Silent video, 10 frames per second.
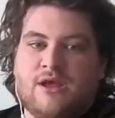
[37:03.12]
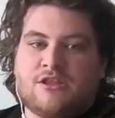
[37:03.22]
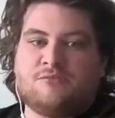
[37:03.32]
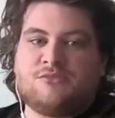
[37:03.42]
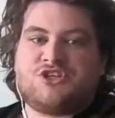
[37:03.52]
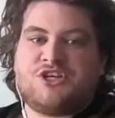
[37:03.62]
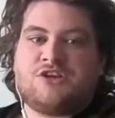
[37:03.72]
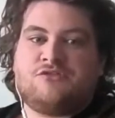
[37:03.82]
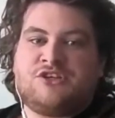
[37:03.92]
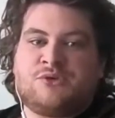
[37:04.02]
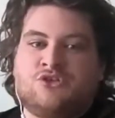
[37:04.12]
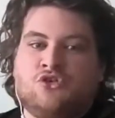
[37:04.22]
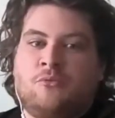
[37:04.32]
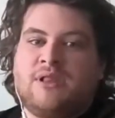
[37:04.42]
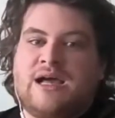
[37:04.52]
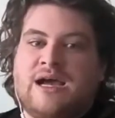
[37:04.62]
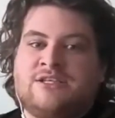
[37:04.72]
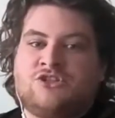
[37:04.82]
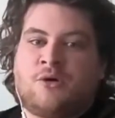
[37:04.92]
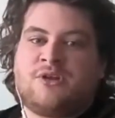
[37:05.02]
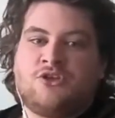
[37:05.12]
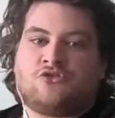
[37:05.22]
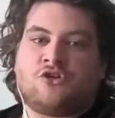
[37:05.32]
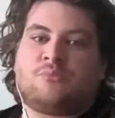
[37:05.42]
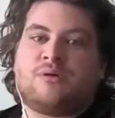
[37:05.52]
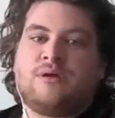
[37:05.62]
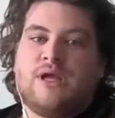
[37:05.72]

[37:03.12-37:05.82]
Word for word: the machineries which normalize the dominant group